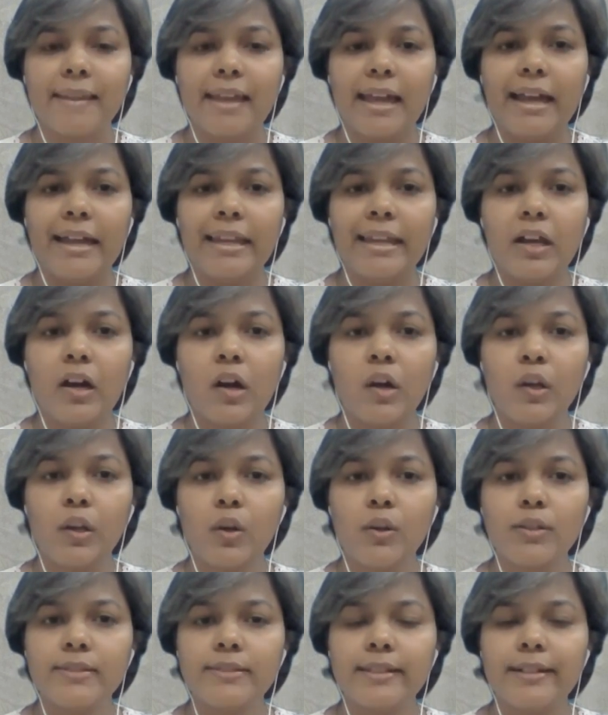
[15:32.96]
Allow
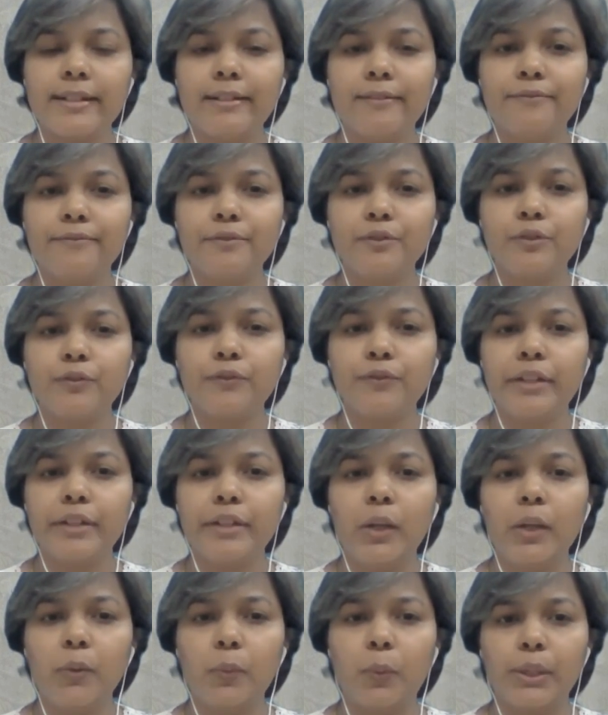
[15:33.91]
yourself to
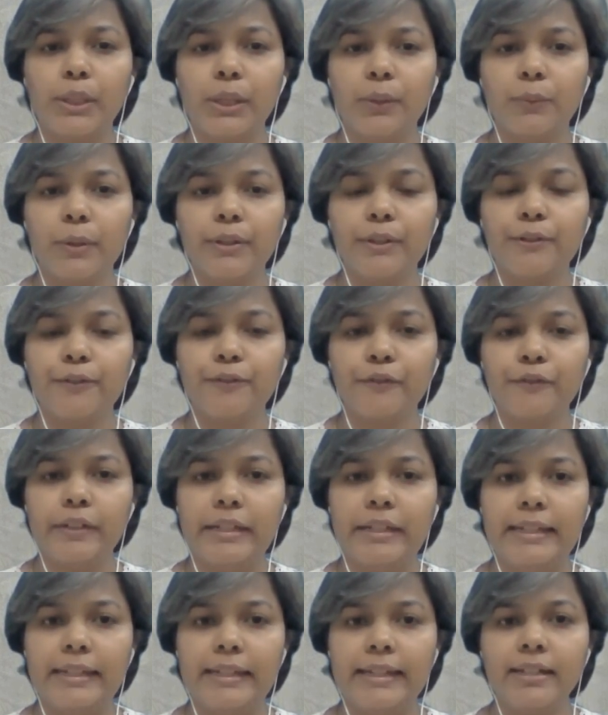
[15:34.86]
feel whatever you're
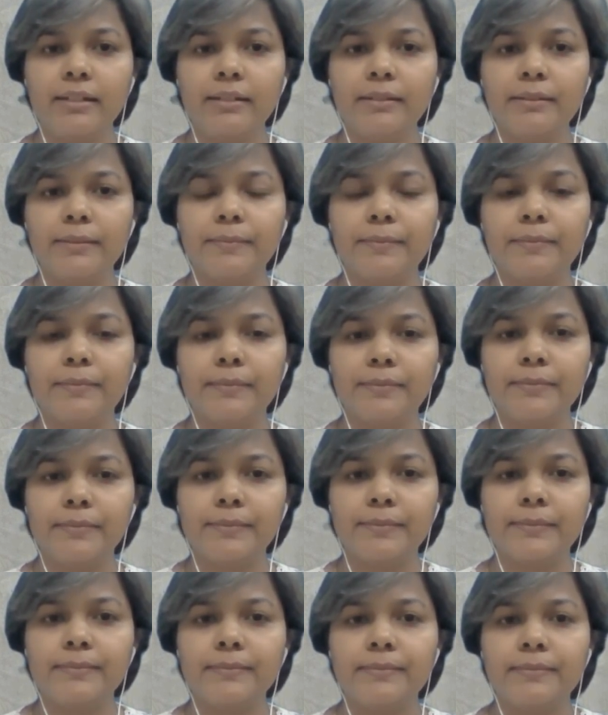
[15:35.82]
feeling.
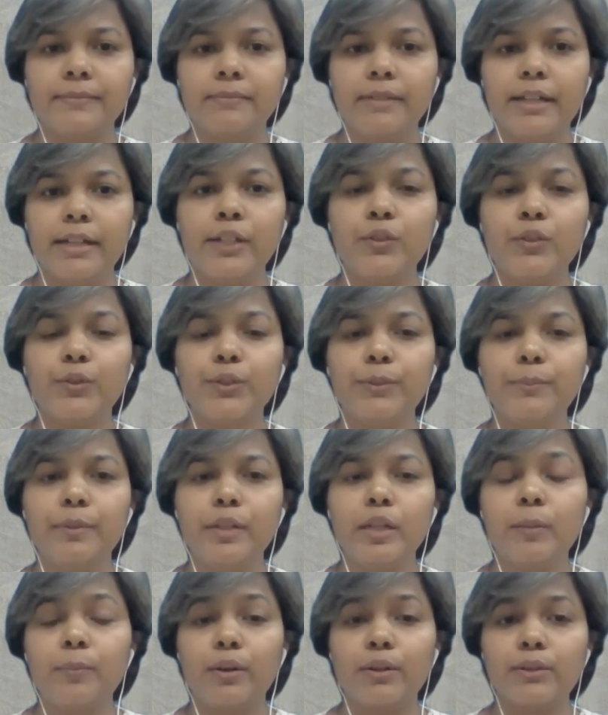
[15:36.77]
It could be
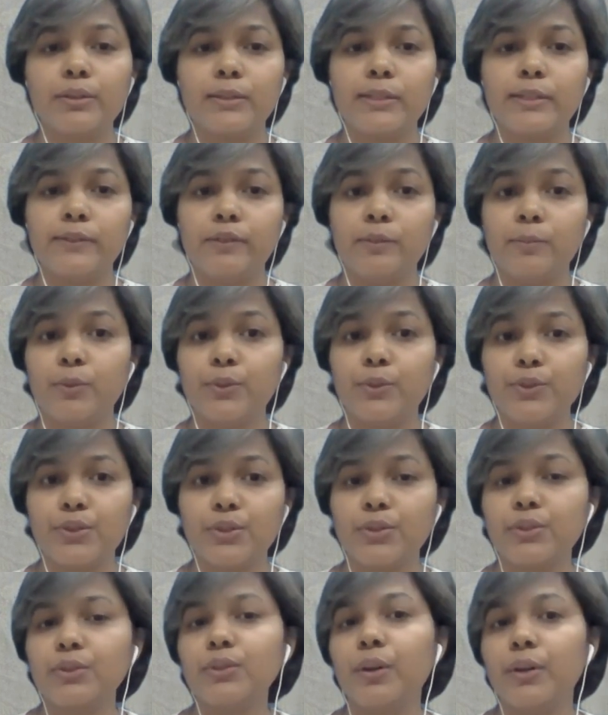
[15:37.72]
a positive
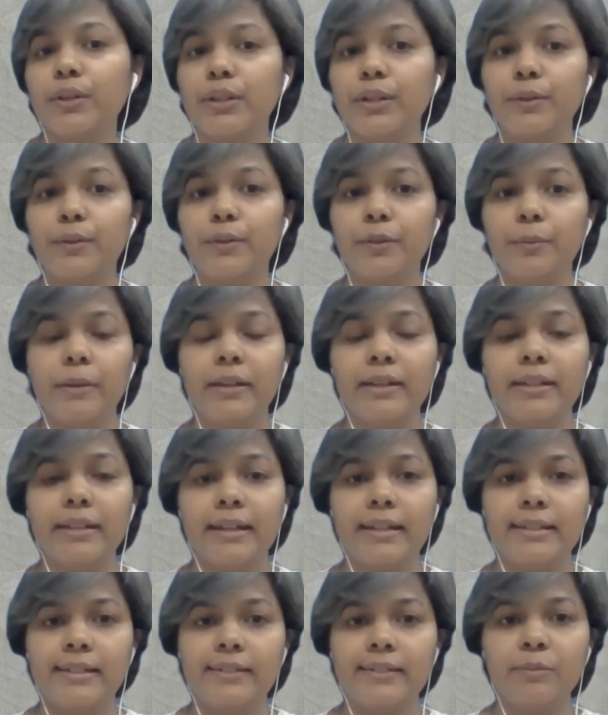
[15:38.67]
emotion or it could be a
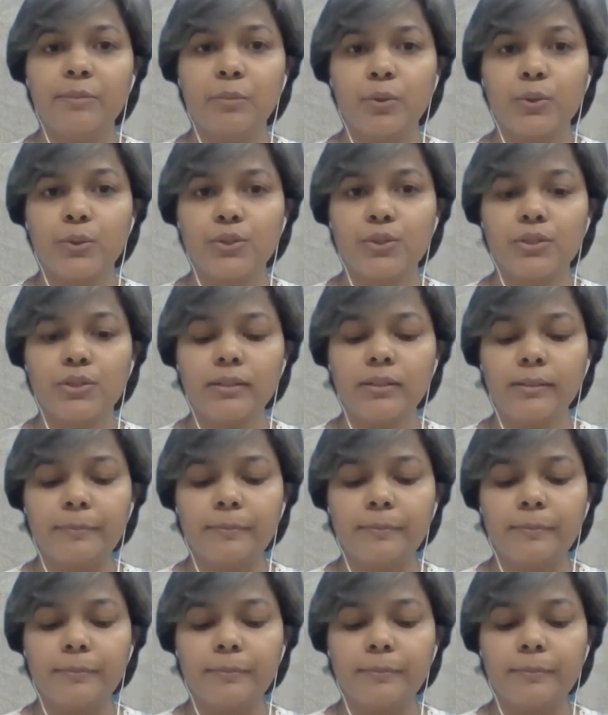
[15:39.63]
negative emotion.